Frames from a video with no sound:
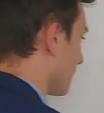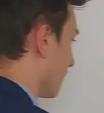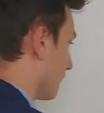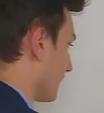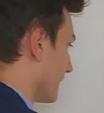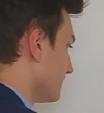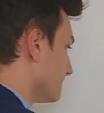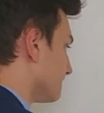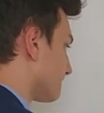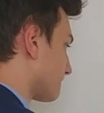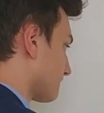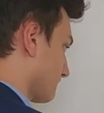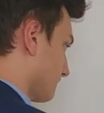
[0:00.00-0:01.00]
Okay?
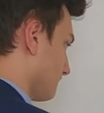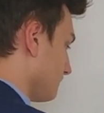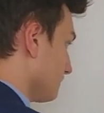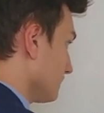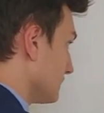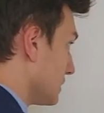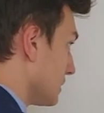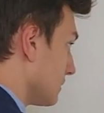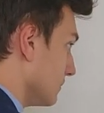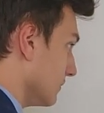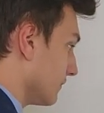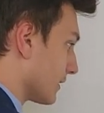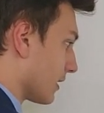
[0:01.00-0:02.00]

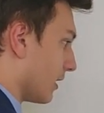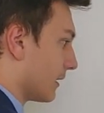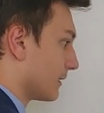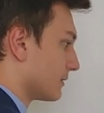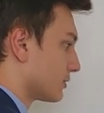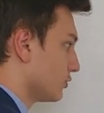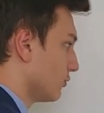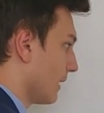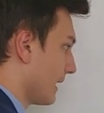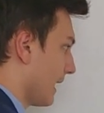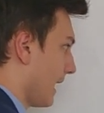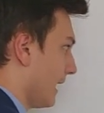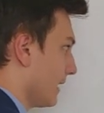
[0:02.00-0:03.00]
Moving on to
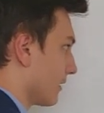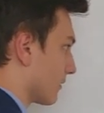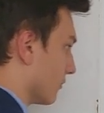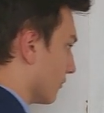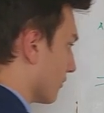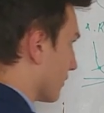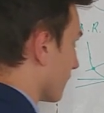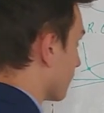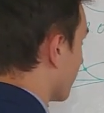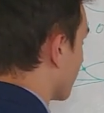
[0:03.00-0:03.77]
a higher order